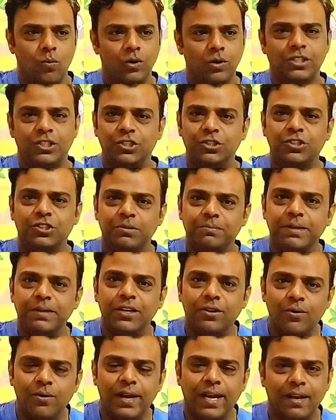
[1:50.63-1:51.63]
what you should
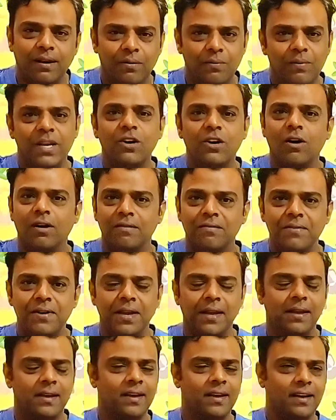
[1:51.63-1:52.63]
be doing week on
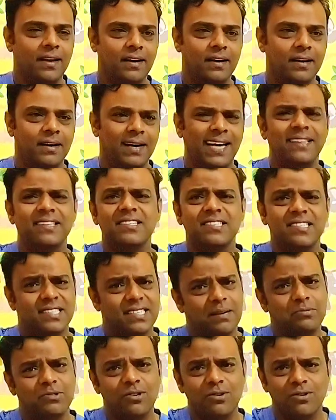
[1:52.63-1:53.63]
week. And this is
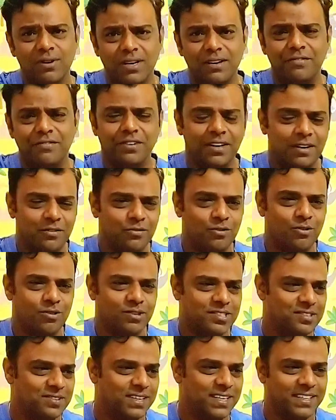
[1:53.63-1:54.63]
absolutely free, of
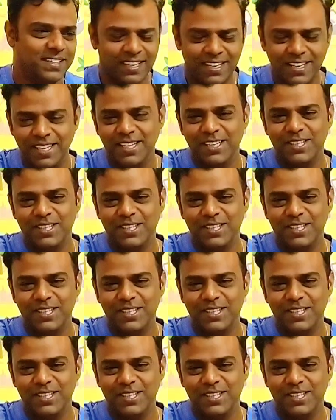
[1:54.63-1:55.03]
course, right?